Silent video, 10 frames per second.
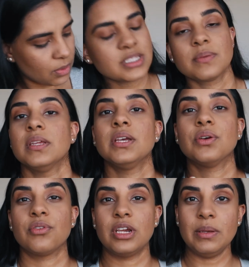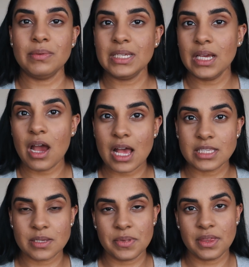want something creamy and
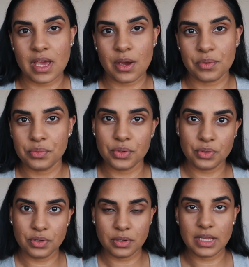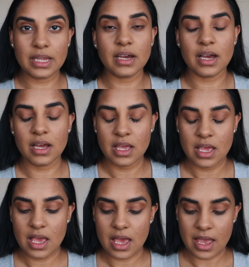something that will glitter
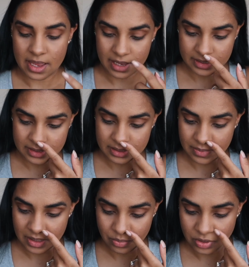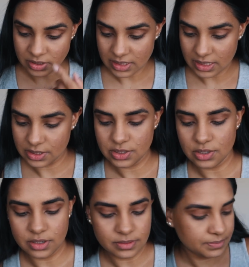and something bronzy. So
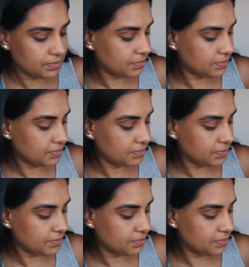I'm